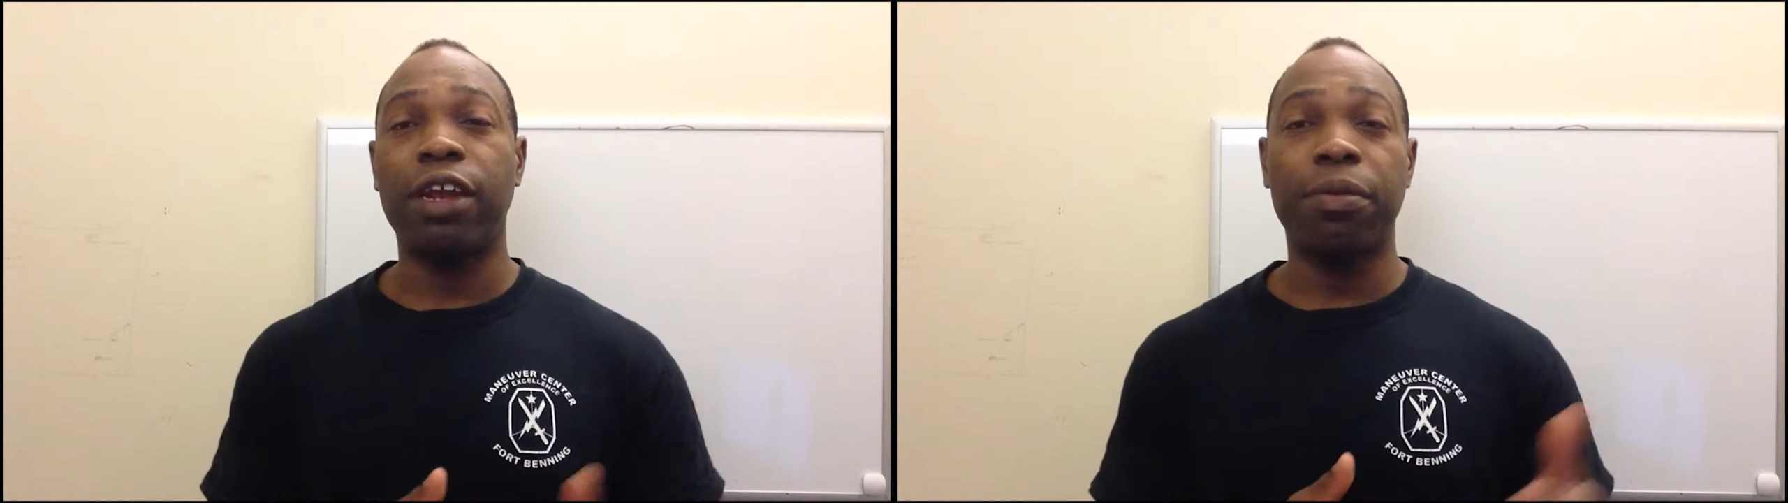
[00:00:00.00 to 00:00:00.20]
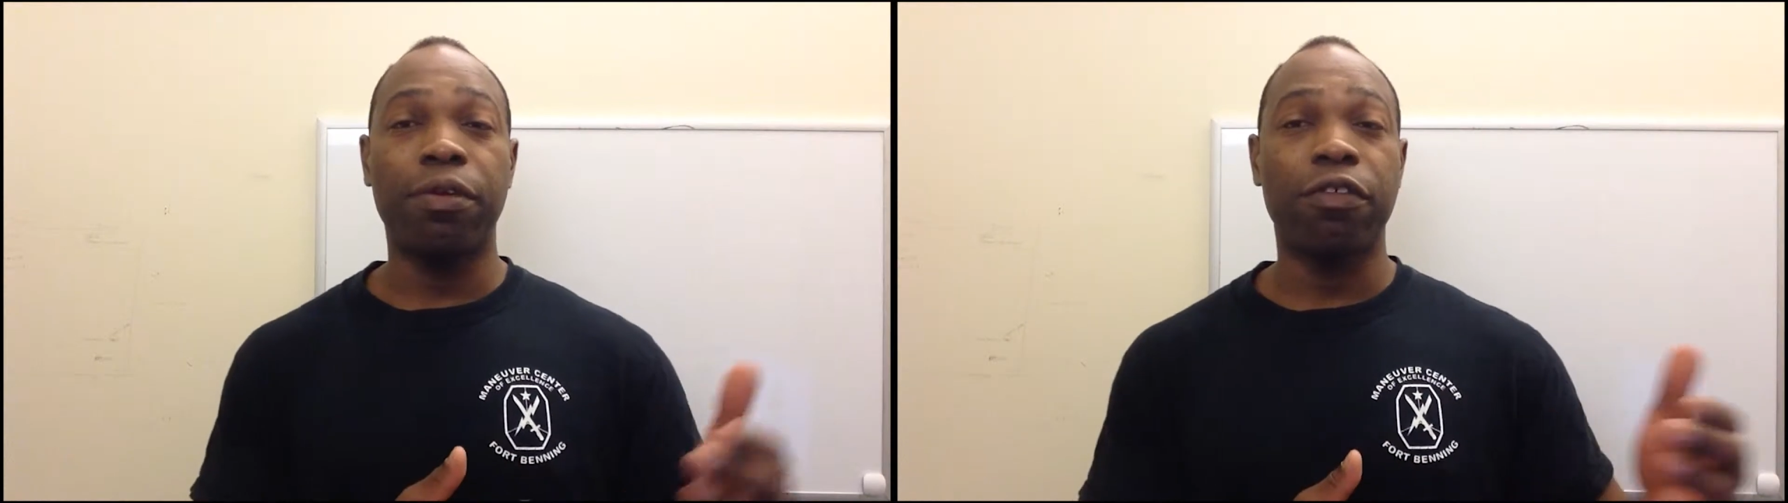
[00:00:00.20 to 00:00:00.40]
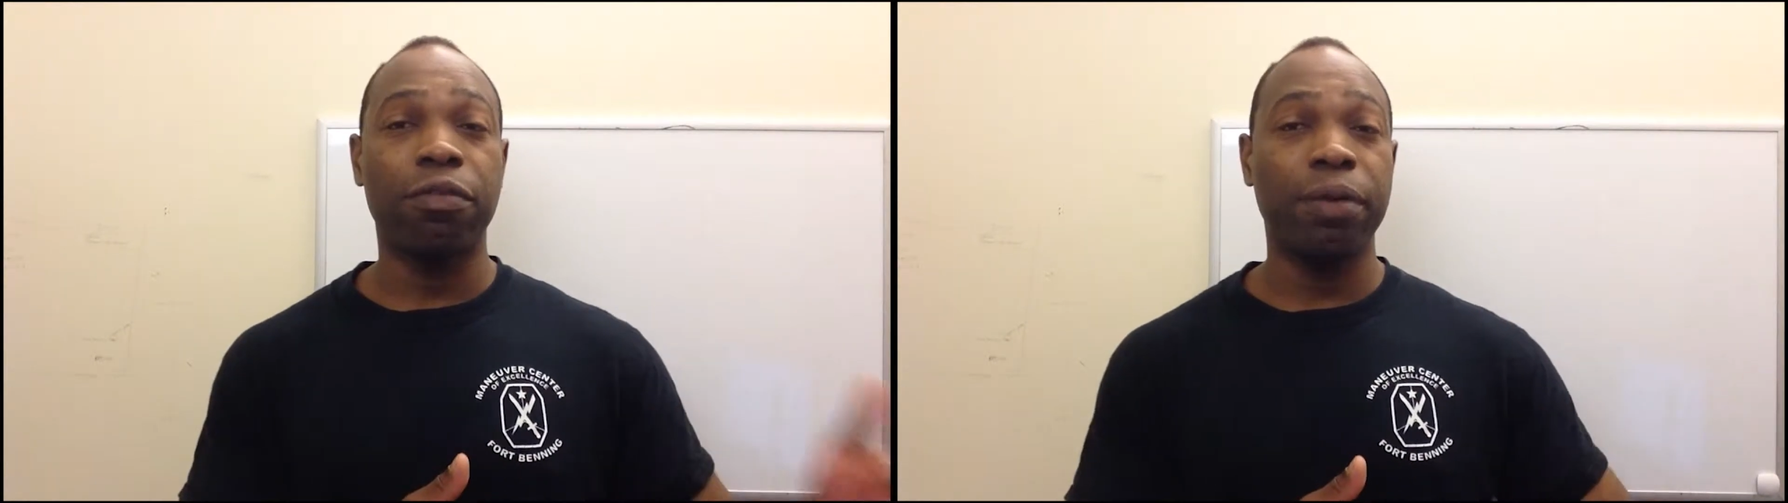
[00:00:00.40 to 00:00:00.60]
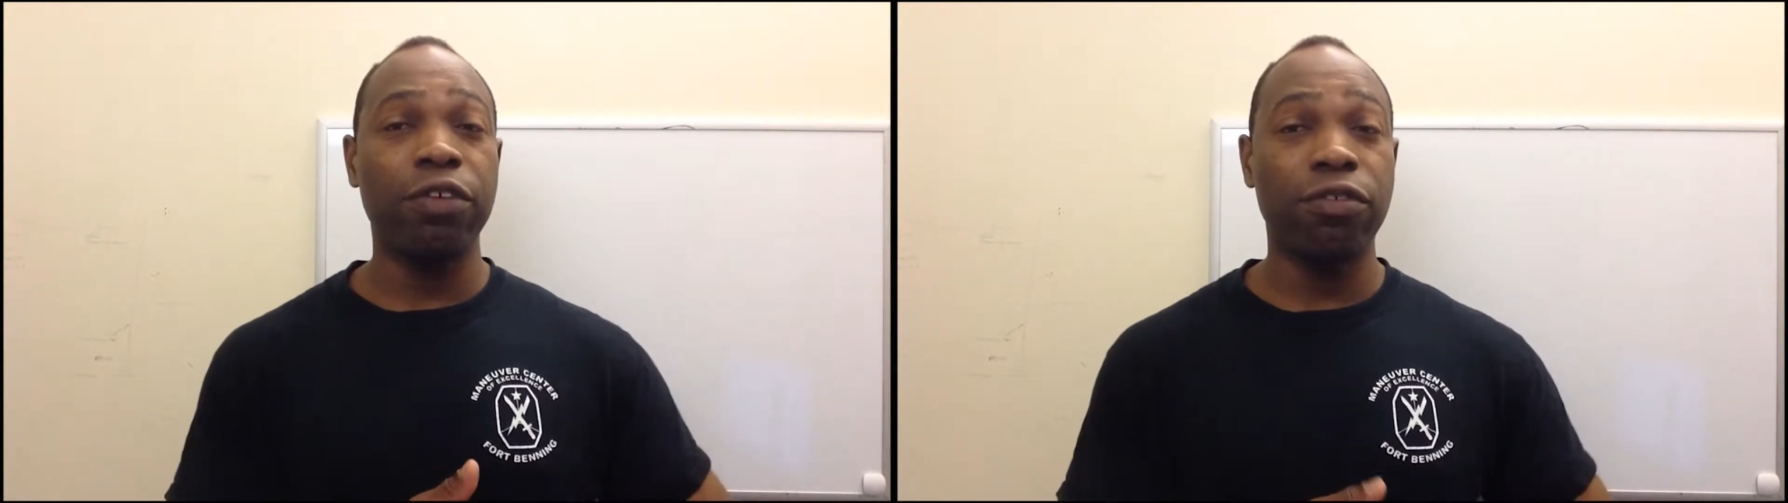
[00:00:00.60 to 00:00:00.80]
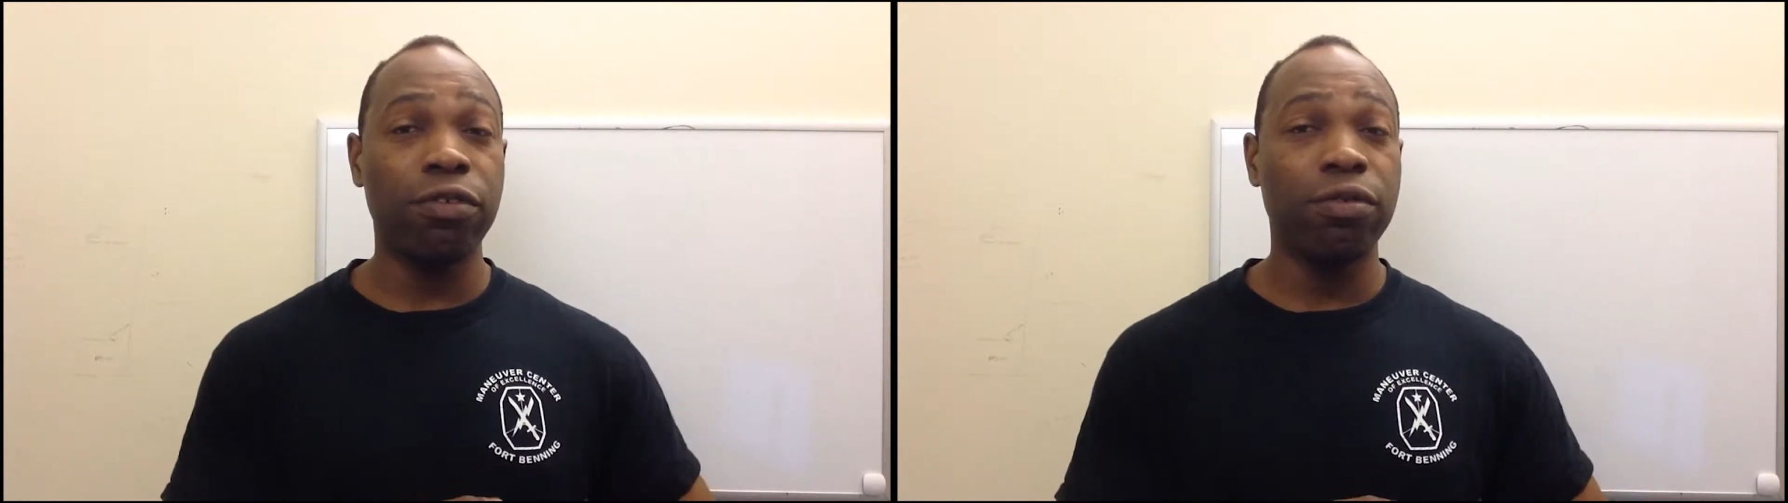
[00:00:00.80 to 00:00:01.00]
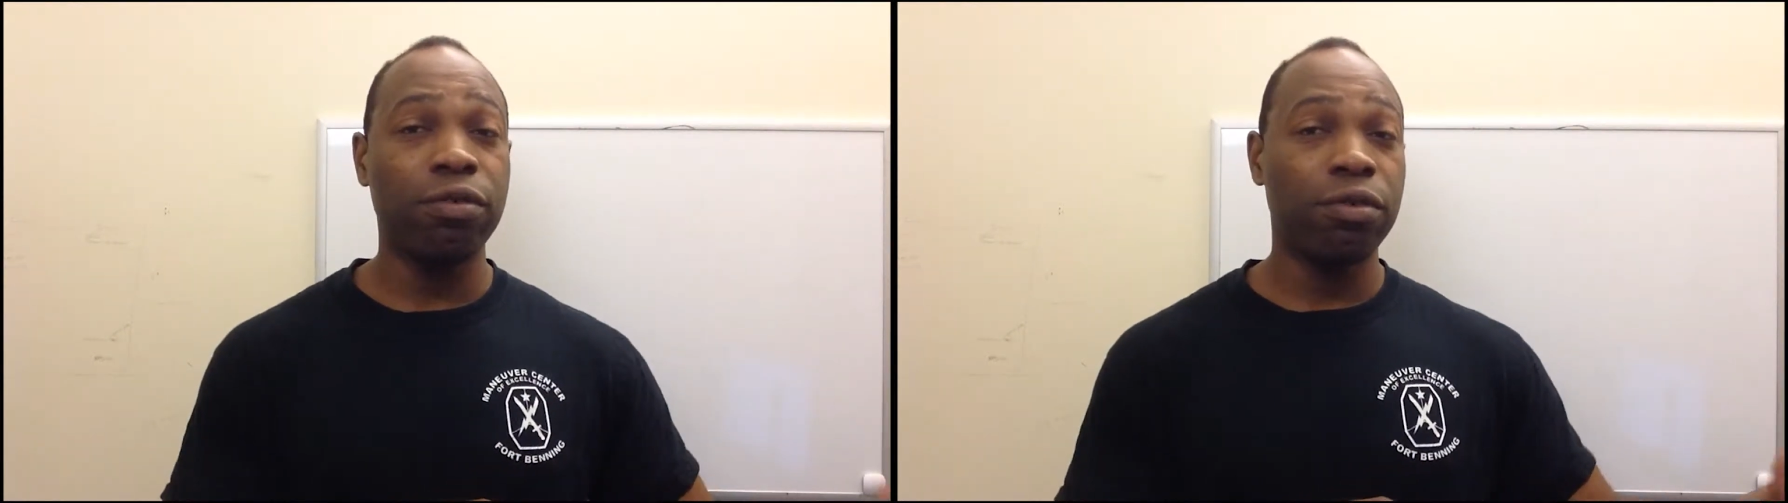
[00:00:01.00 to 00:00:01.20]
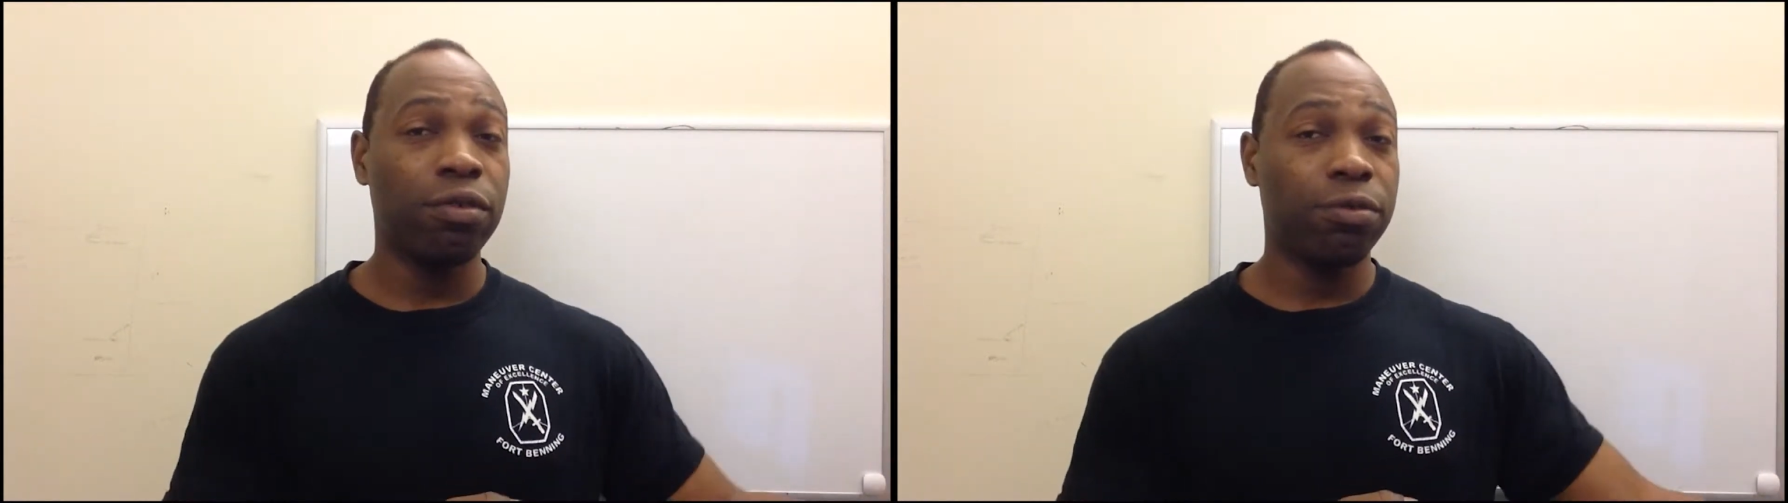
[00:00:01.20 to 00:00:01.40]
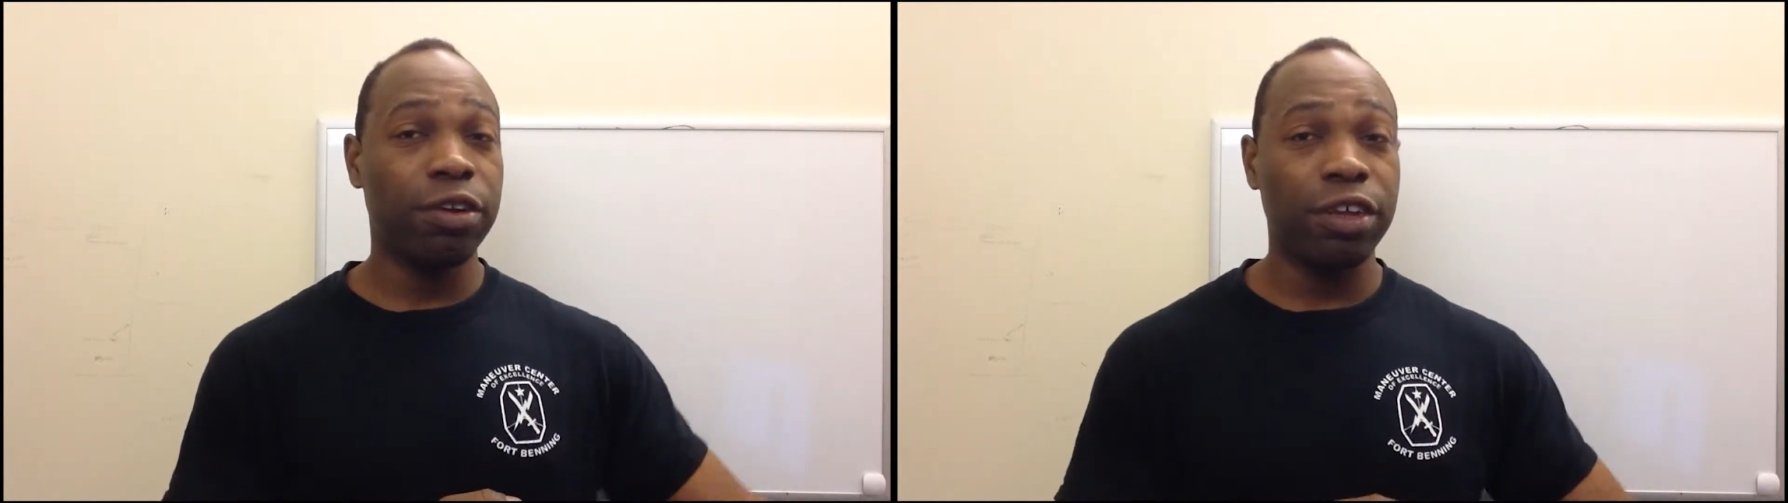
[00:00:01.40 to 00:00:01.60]
number of spatial
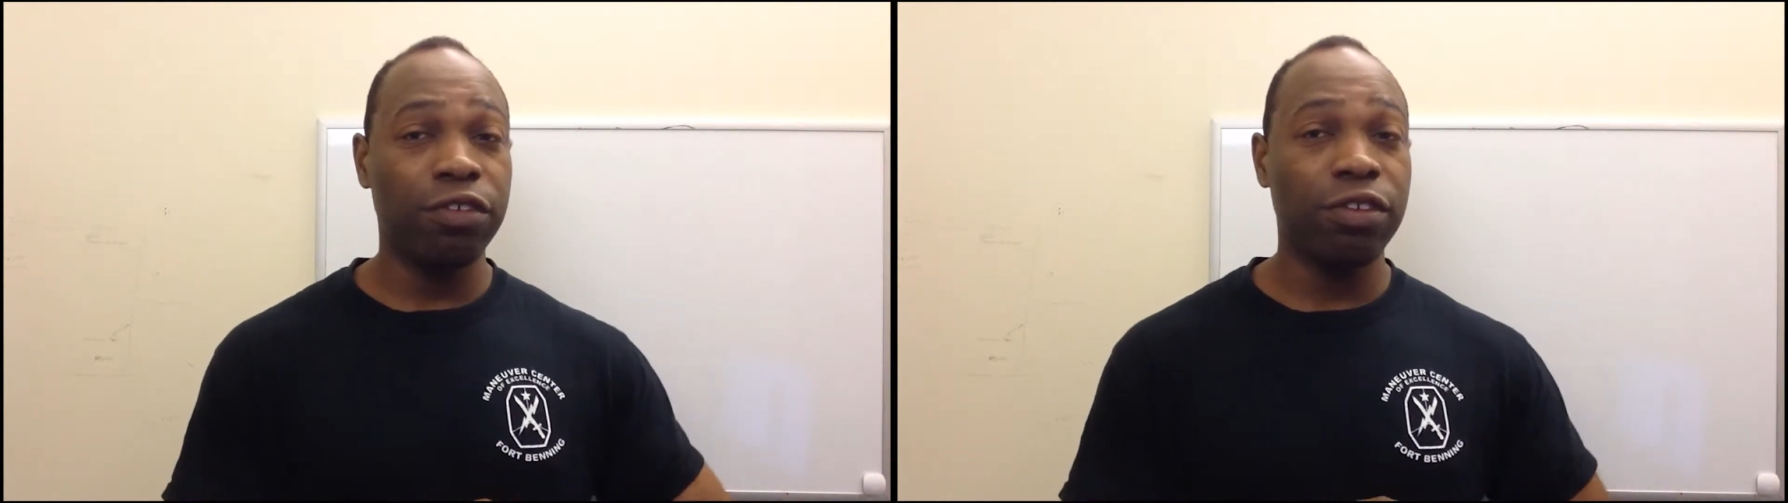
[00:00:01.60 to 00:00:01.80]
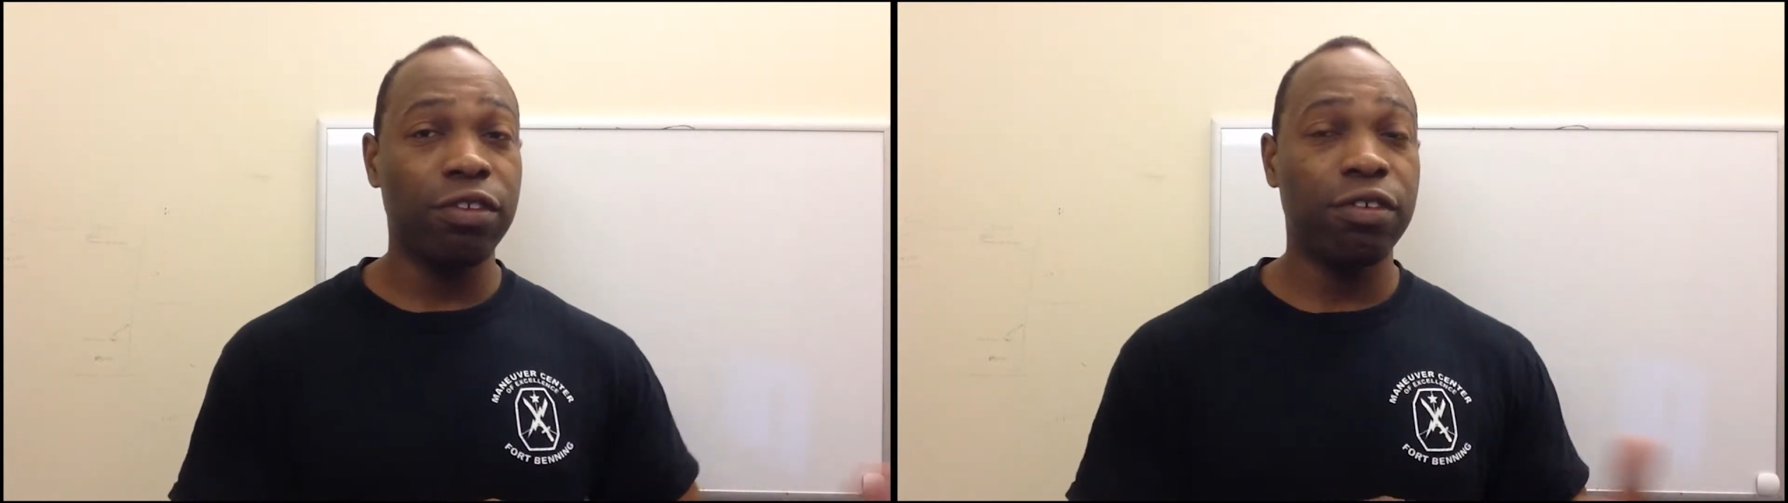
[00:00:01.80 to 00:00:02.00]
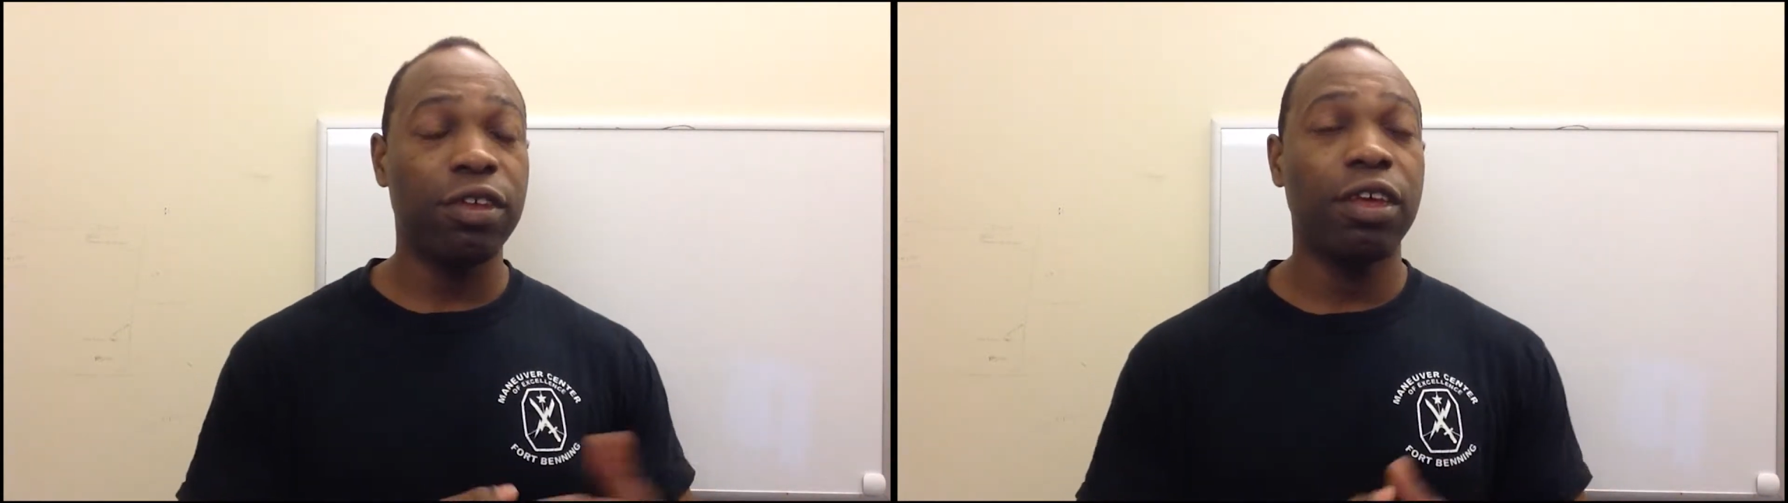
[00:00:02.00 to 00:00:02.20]
retentions,